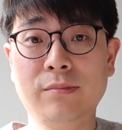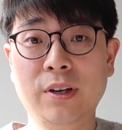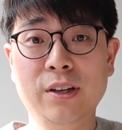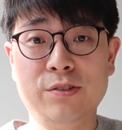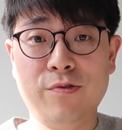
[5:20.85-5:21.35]

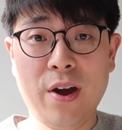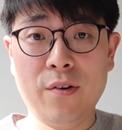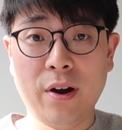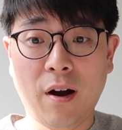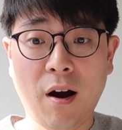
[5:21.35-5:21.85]
It is
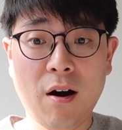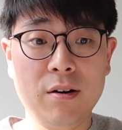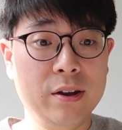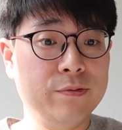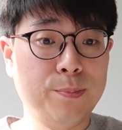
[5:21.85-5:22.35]
very
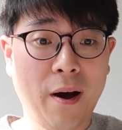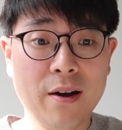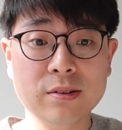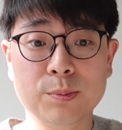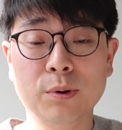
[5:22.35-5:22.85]
hard, if
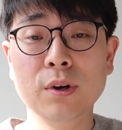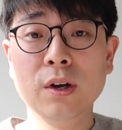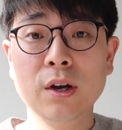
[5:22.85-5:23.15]
possible,